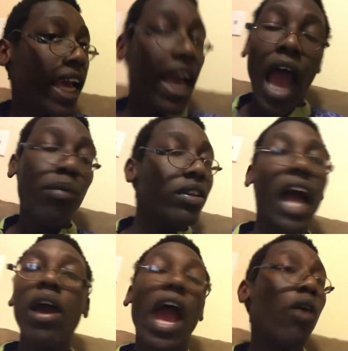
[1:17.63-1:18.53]
I will,
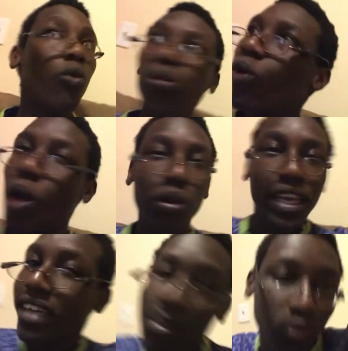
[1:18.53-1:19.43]
I, I, ooh, I will
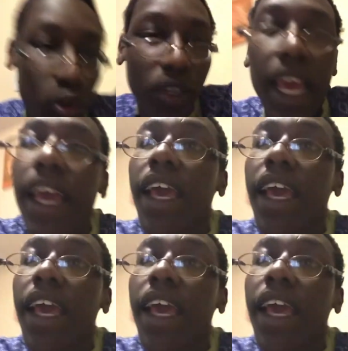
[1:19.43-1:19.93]
get him today.